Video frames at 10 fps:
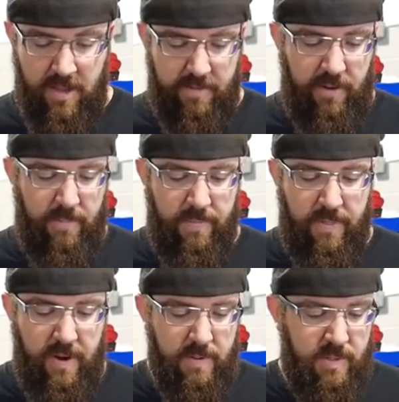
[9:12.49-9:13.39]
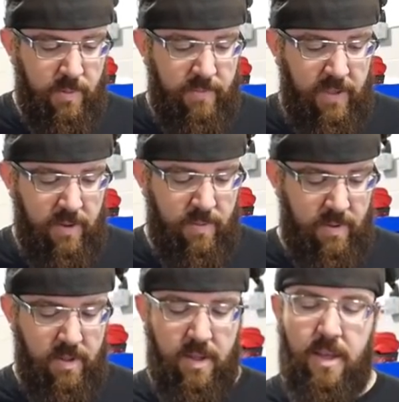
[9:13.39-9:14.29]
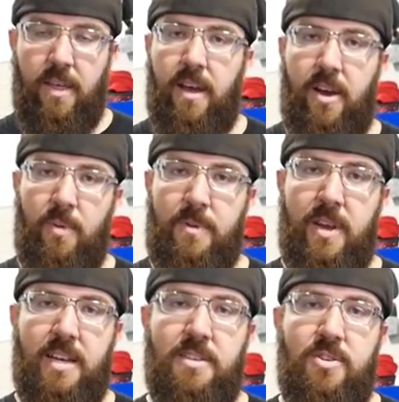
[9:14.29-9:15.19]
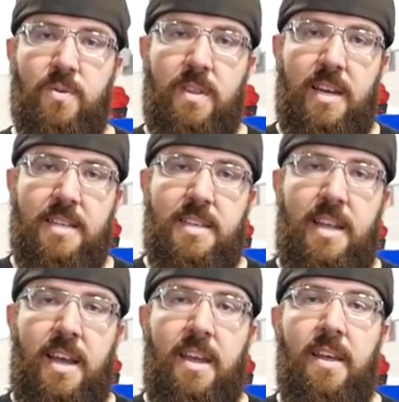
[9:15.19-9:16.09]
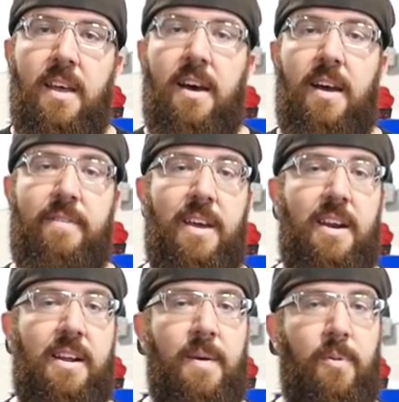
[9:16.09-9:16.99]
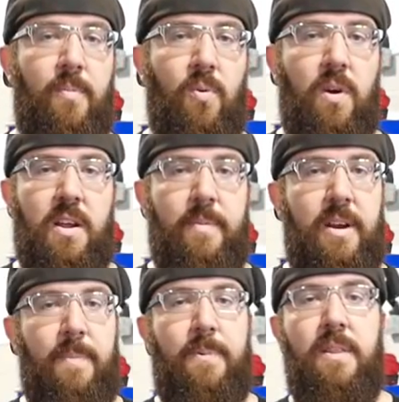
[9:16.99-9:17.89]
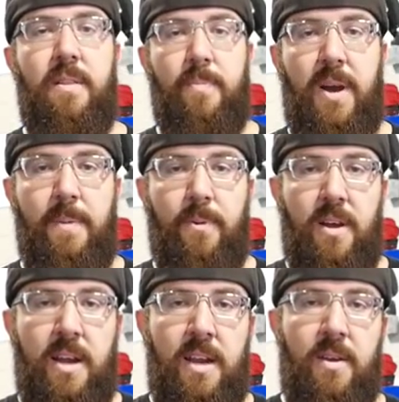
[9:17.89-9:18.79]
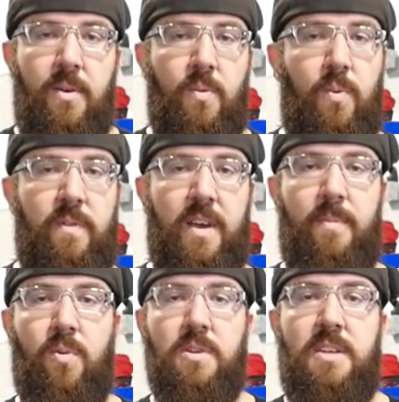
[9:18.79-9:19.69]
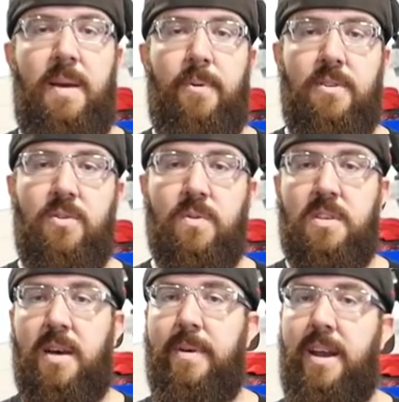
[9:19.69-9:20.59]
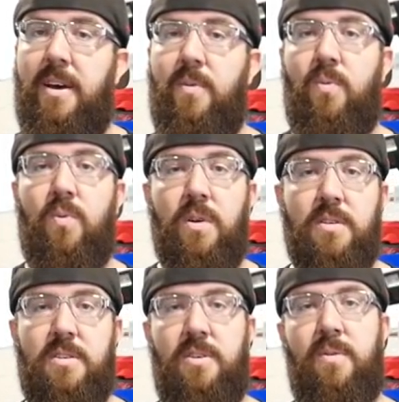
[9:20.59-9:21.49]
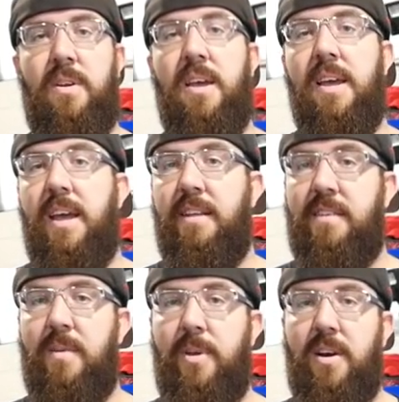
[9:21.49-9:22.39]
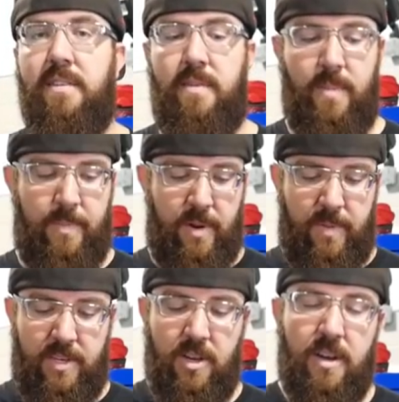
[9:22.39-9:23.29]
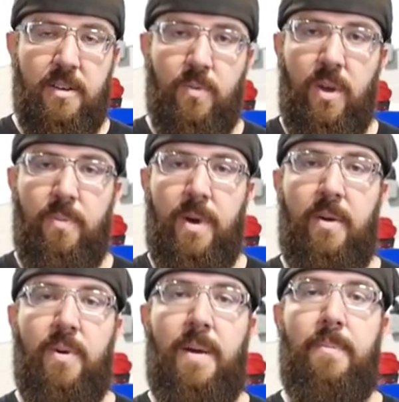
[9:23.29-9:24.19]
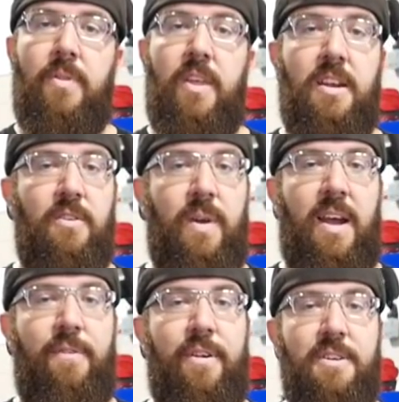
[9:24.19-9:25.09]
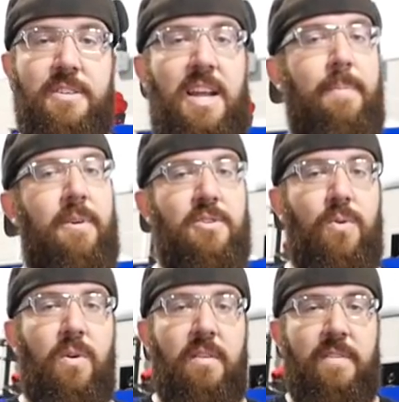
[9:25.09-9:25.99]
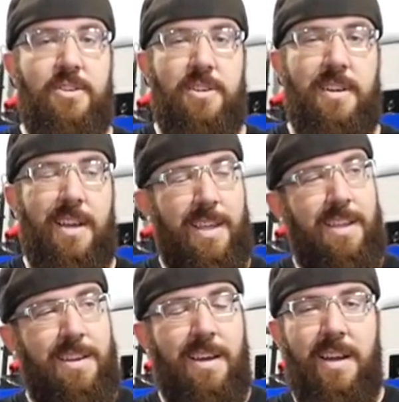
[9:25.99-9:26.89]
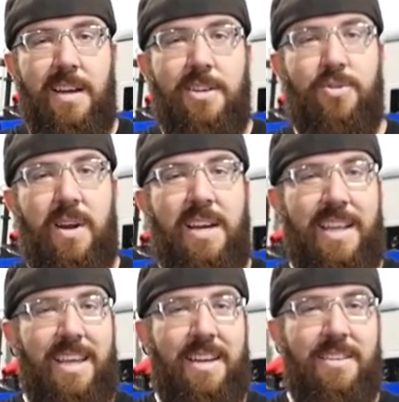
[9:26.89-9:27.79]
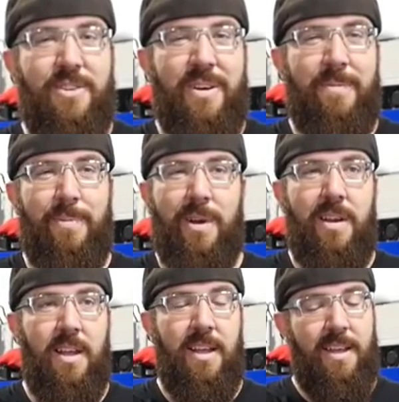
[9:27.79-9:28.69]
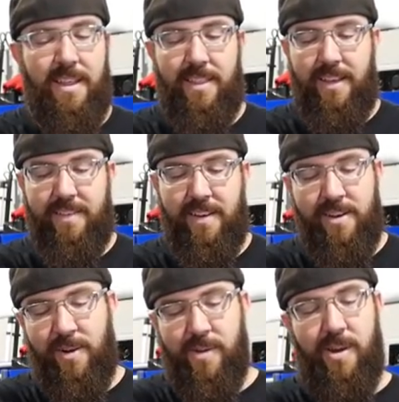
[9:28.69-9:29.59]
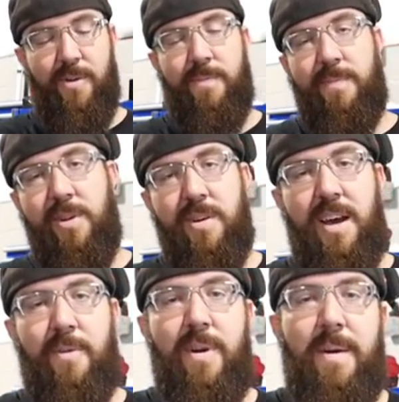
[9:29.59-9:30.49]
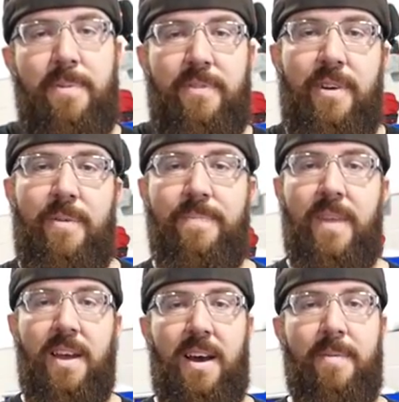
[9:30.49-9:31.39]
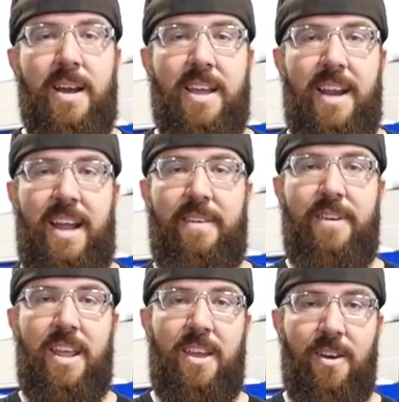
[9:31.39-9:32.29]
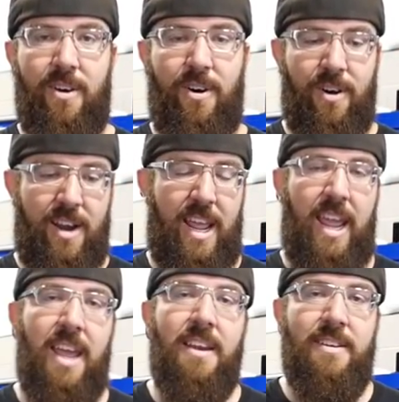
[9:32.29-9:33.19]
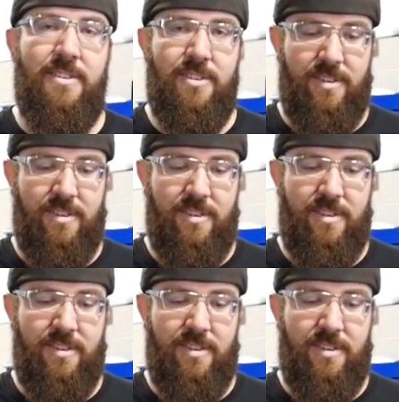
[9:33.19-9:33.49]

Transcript: So there was a review. I hope you guys enjoyed that today. I've got a couple more coming up in the pipeline. We've got more Snap-on tools coming out real soon. It's going to be awesome. I'm going to be talking with my rep. They do have their Snap-on tool convention. I kind of tried to get into it, but they said no go. You're not a rep, so I'm not going to have any on-hand